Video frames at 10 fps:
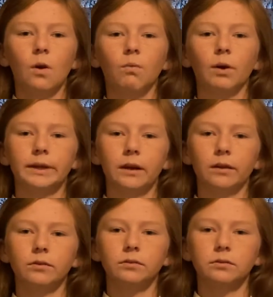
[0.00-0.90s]
while
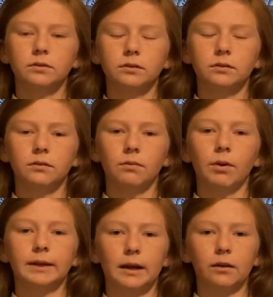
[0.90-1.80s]

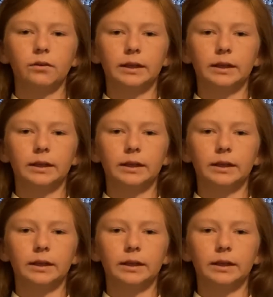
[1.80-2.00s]
yellow